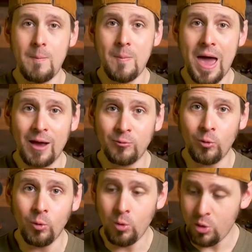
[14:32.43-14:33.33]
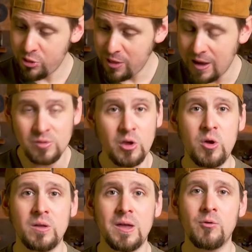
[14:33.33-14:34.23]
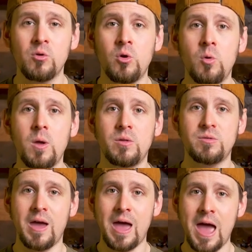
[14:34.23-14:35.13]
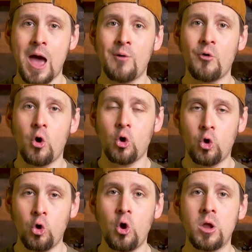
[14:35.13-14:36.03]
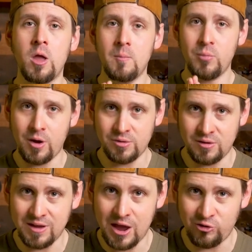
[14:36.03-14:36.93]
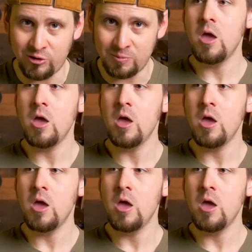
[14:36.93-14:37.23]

impactful things that you can never do is to have good presentation.